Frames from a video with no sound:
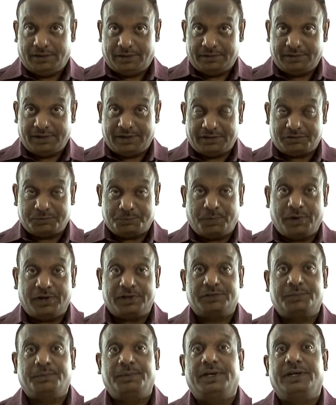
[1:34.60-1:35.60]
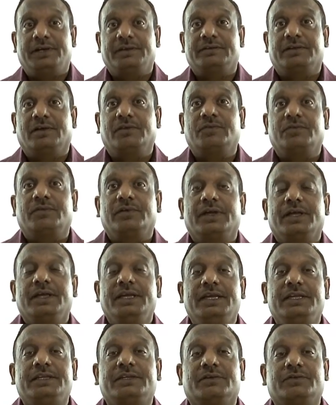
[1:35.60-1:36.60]
the responsibilities of
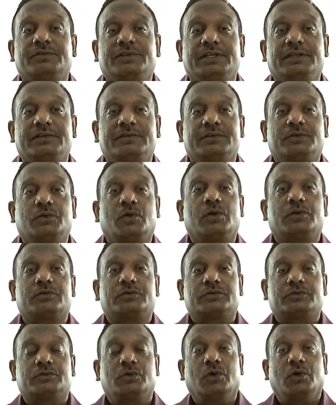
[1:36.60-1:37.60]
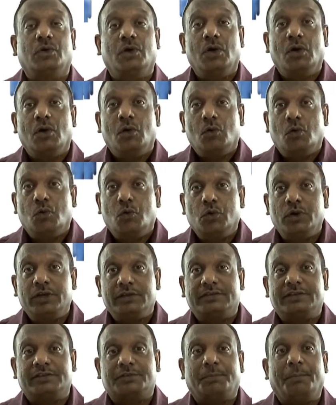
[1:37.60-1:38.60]
each of these roles. So who
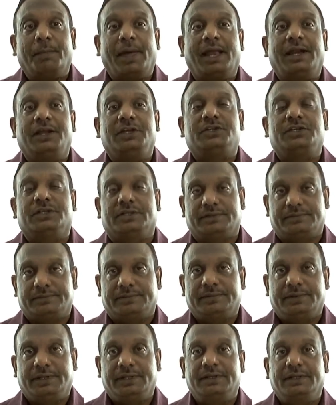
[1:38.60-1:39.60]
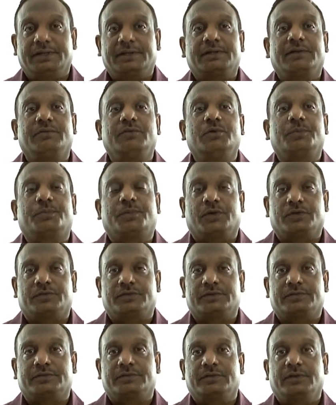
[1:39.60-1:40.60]
is this manager in the review
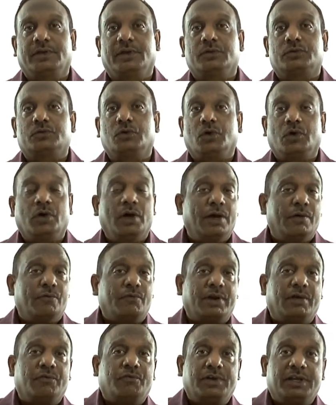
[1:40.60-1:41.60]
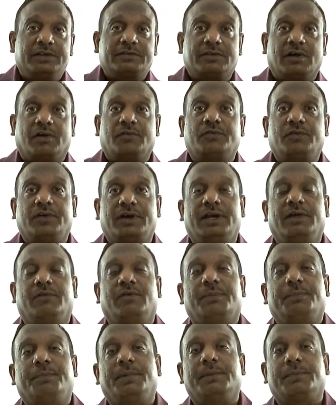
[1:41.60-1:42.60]
process? So for every software
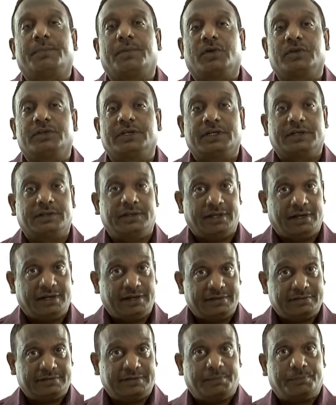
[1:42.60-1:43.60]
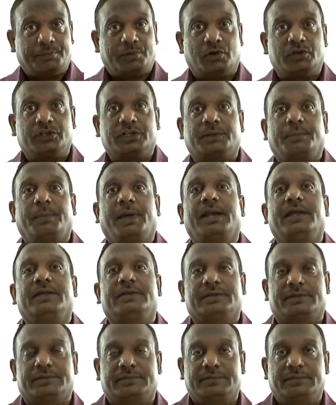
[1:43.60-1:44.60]
development project, there is a project
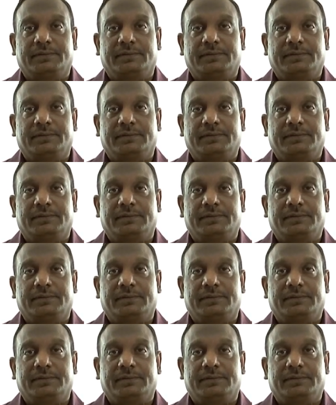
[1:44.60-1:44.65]
manager